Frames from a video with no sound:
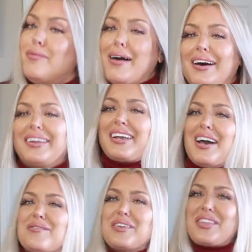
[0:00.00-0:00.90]
about a
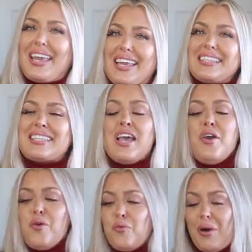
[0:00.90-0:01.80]
couple things.
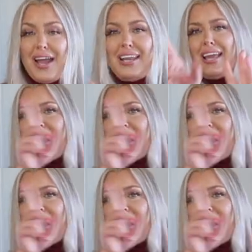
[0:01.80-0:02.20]
One,